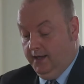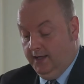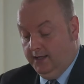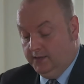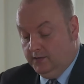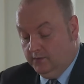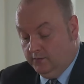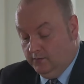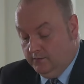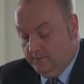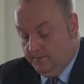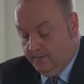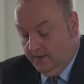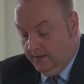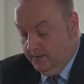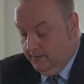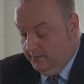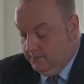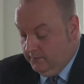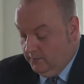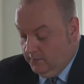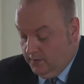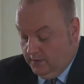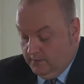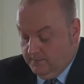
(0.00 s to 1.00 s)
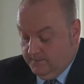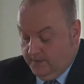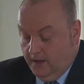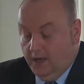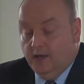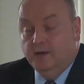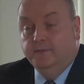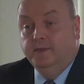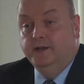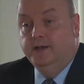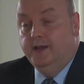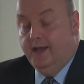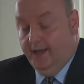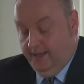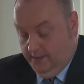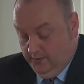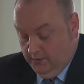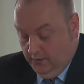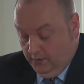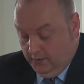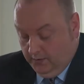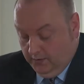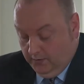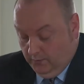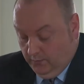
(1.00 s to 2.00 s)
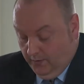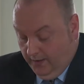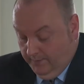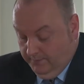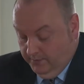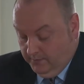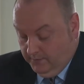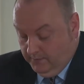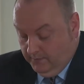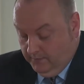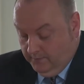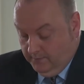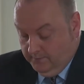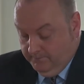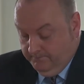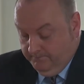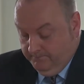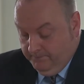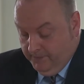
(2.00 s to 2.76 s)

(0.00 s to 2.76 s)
to the environment and nuclear weapons.